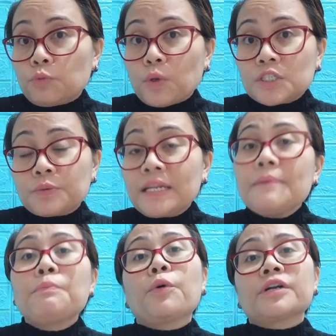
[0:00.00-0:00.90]
what's
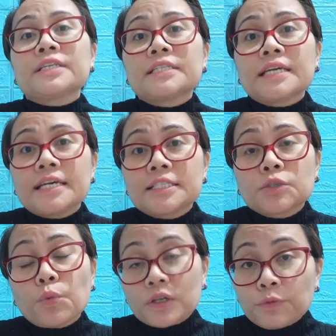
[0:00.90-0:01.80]
really important
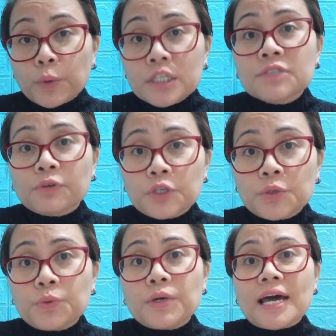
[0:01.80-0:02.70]
is what works for
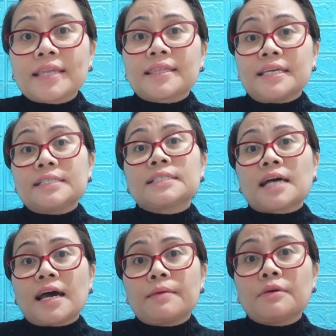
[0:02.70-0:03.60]
you at this
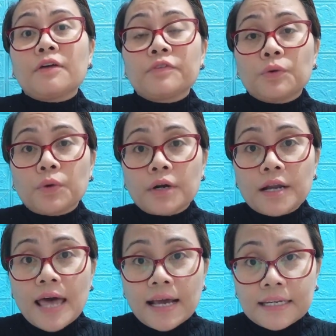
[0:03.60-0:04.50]
time of your
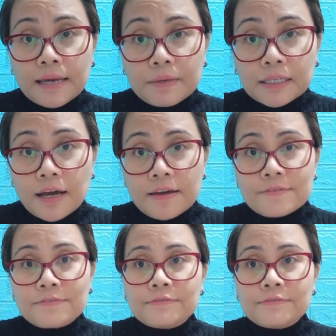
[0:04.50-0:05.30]
academic life.